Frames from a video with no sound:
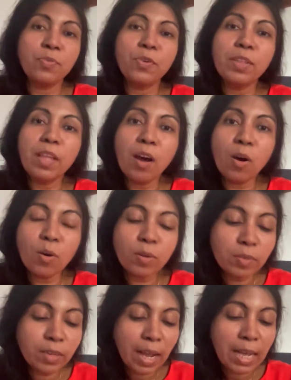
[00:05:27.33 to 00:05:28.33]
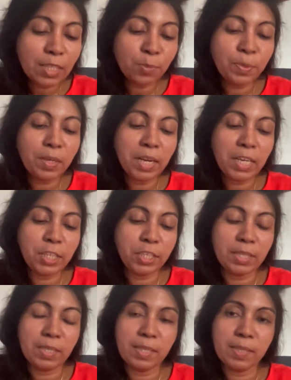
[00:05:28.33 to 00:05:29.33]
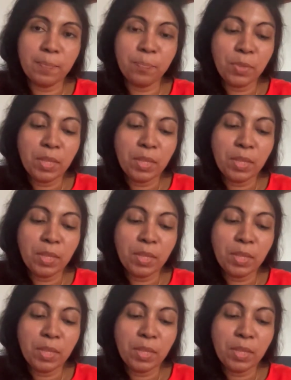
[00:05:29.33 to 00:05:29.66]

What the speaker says: for their own aspirations,